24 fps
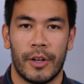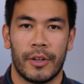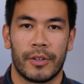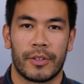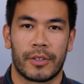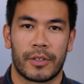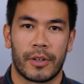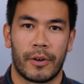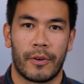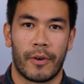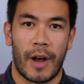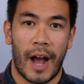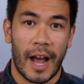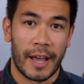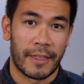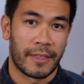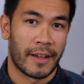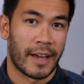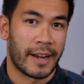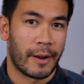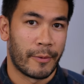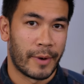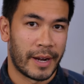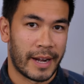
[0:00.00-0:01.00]
So I
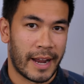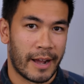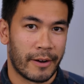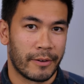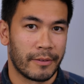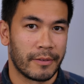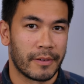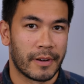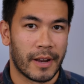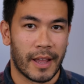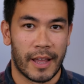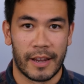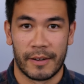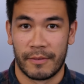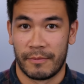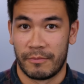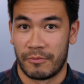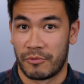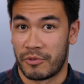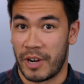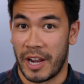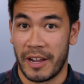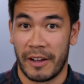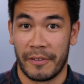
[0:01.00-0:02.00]
thought I went out
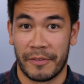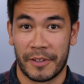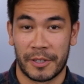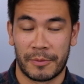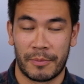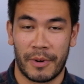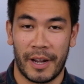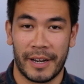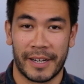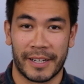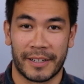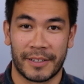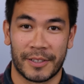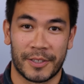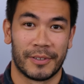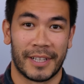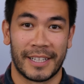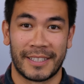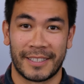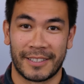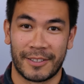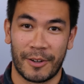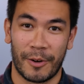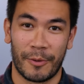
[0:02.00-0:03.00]
and try out this product. So
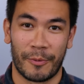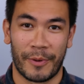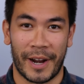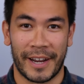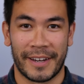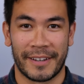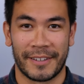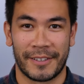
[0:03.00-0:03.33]
let's go right